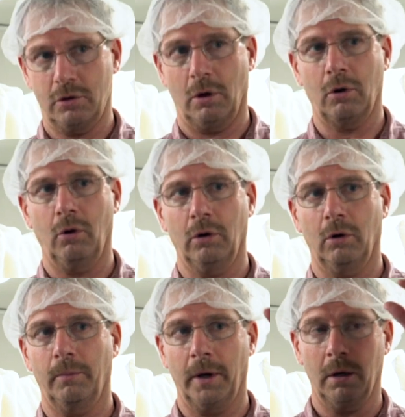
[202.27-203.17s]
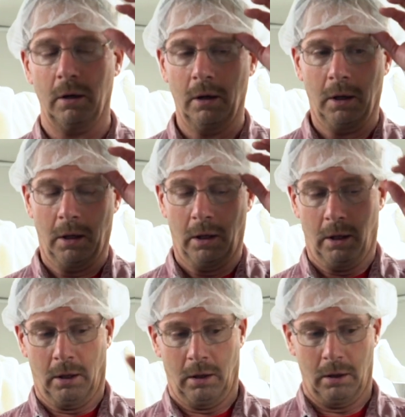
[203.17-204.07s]
still cooling a little bit.
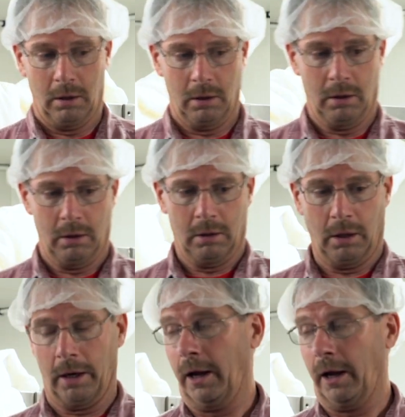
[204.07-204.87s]
About